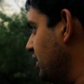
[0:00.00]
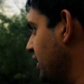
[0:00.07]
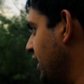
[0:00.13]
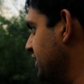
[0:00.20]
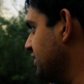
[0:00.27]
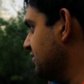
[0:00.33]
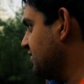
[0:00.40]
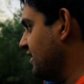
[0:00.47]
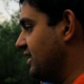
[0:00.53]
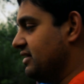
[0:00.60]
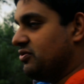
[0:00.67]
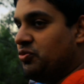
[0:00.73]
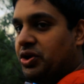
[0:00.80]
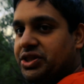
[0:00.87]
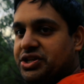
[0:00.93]
it
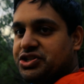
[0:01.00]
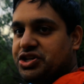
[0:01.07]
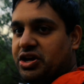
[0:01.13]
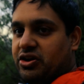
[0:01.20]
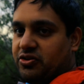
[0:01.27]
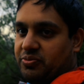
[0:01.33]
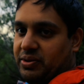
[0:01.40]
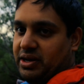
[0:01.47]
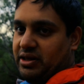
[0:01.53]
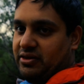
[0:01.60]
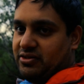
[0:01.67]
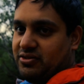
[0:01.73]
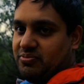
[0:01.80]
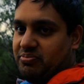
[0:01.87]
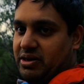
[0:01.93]
decides what the shutter speed
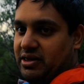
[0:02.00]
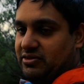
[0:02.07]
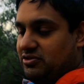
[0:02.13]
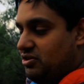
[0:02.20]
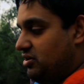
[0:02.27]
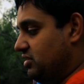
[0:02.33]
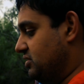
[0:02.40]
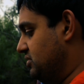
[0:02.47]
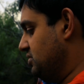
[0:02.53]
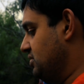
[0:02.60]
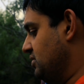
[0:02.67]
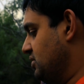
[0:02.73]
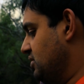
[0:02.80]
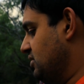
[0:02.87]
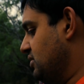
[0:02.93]
is based on
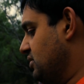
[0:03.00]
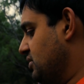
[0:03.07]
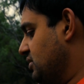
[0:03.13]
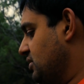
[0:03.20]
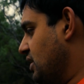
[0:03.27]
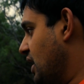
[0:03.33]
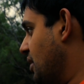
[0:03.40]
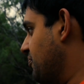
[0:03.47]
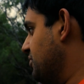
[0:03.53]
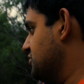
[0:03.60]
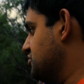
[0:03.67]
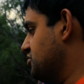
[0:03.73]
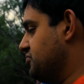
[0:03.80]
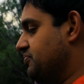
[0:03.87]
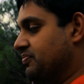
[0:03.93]
the
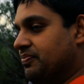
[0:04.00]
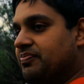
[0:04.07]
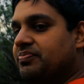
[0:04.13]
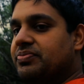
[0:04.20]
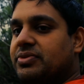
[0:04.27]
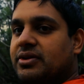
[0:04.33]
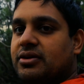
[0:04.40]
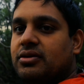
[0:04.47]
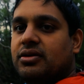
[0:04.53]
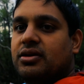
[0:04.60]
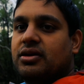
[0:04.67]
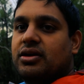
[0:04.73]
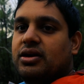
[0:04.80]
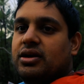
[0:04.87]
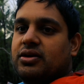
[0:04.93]
aperture.
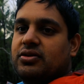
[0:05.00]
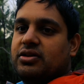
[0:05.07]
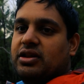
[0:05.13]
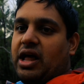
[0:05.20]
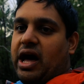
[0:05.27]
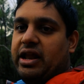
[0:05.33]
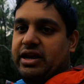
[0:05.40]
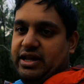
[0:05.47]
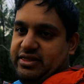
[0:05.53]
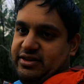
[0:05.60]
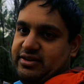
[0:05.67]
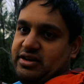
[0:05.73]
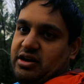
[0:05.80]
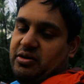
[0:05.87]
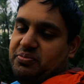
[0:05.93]

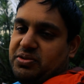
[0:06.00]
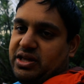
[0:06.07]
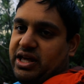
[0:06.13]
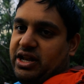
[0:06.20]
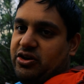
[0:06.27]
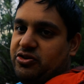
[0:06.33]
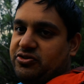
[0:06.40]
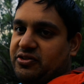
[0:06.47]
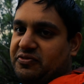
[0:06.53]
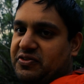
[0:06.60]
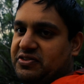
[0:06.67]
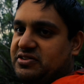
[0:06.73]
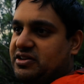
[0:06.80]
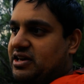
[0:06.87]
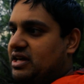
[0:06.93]
Nothing complicated or
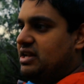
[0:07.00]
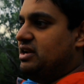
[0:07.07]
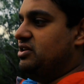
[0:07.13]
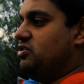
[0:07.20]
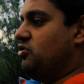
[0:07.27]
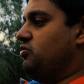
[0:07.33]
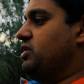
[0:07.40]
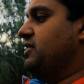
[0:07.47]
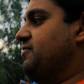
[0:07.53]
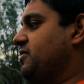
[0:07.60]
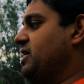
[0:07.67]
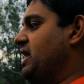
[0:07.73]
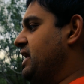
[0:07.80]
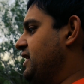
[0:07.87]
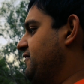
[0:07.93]
sophisticated. No need for
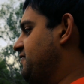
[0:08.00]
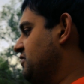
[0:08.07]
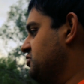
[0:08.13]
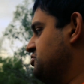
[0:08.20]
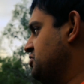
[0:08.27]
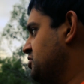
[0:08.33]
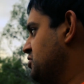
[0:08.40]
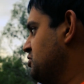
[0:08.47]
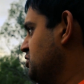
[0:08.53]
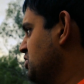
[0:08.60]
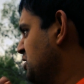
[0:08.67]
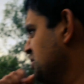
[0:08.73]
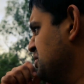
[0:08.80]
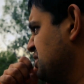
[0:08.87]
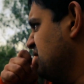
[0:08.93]
an ND filter.
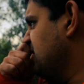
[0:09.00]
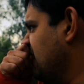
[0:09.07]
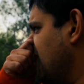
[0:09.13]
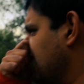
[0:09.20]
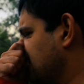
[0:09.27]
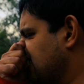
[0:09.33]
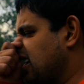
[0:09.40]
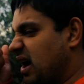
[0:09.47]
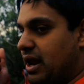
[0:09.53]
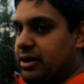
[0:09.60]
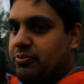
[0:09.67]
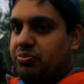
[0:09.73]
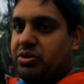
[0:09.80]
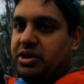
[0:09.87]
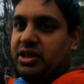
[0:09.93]
The light's
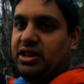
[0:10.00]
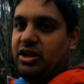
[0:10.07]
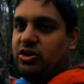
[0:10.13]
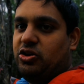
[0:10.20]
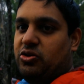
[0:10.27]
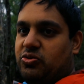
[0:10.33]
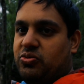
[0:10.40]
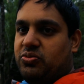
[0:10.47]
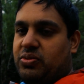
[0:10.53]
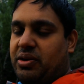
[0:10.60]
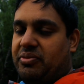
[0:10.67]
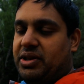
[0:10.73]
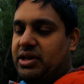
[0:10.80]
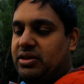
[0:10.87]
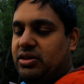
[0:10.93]
gotten pretty low. I
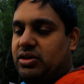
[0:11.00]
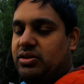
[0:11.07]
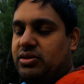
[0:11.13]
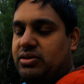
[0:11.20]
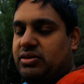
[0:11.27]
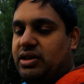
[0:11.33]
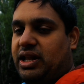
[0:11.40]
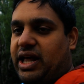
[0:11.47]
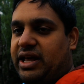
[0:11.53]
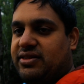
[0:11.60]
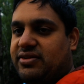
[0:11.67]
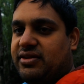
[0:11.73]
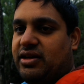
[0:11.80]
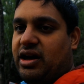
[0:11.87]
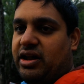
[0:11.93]
mean, the
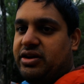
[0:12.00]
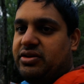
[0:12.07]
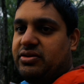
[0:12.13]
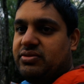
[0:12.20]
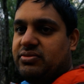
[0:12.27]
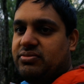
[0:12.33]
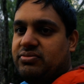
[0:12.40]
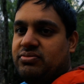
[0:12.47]
light's gotten